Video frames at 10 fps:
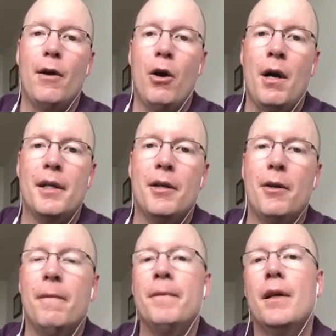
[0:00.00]

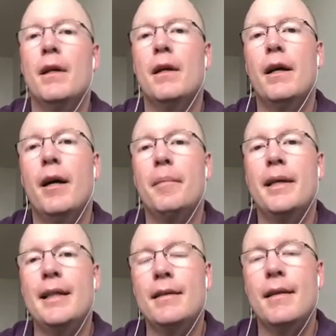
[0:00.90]
audio
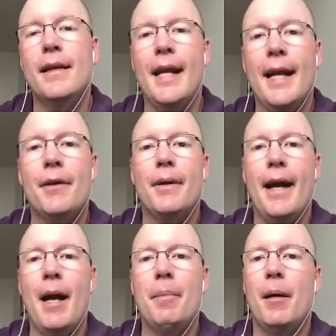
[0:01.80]
into the Anchor app.